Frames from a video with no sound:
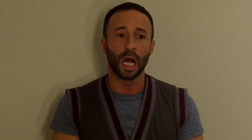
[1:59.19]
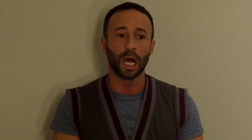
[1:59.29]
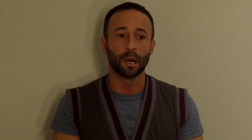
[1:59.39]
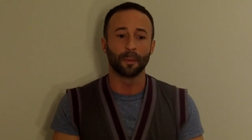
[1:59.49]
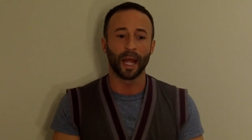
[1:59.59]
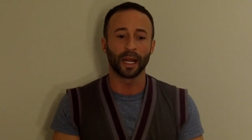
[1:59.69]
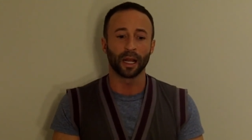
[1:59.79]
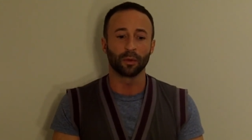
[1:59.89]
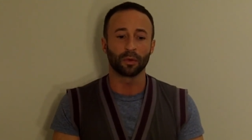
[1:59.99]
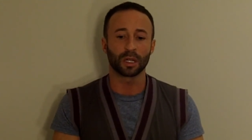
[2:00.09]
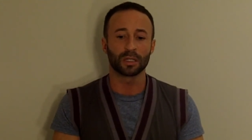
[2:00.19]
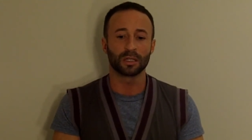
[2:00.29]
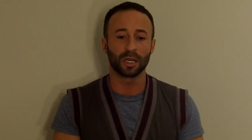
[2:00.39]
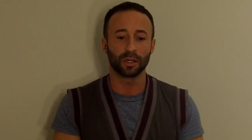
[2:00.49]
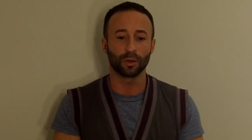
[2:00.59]
Um, and I will
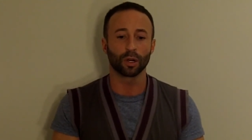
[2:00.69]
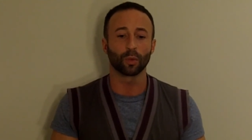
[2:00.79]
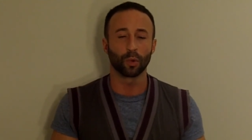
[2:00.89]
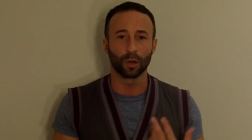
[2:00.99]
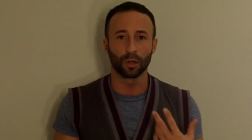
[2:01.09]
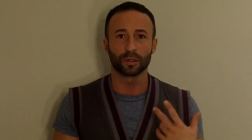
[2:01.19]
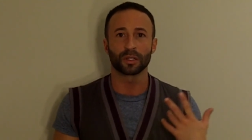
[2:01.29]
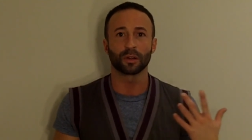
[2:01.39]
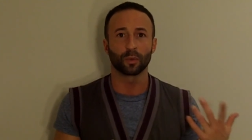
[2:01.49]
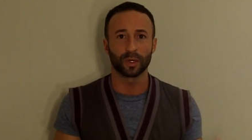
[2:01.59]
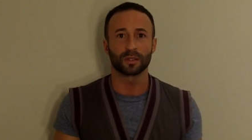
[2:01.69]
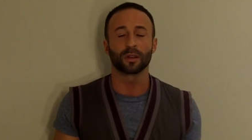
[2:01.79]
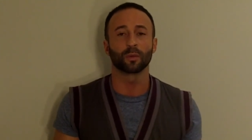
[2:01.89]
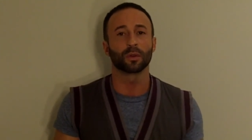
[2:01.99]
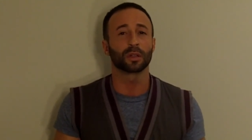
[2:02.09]
continue, her words and her
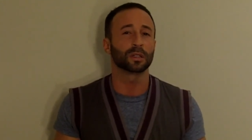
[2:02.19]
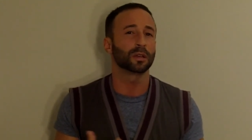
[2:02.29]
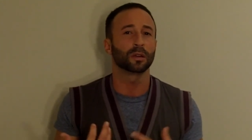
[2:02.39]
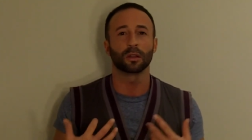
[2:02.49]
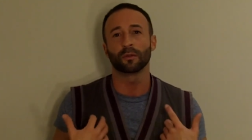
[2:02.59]
wisdom will continue to